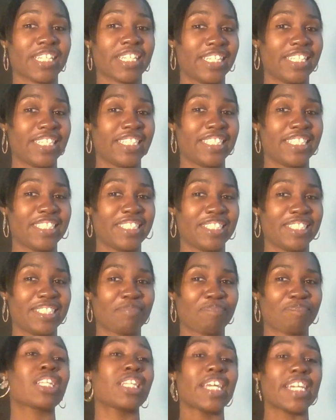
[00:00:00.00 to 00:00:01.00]
And
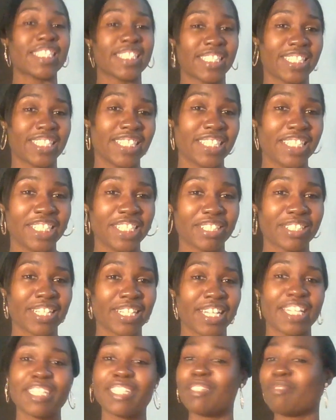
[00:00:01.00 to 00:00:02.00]
less than a year
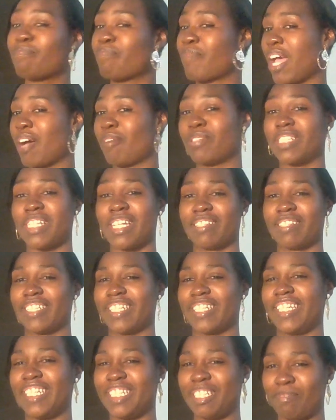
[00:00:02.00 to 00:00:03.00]
later, I was out
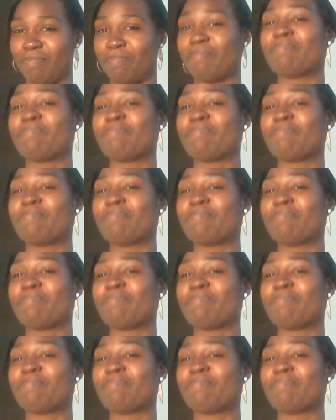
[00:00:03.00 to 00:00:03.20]
again.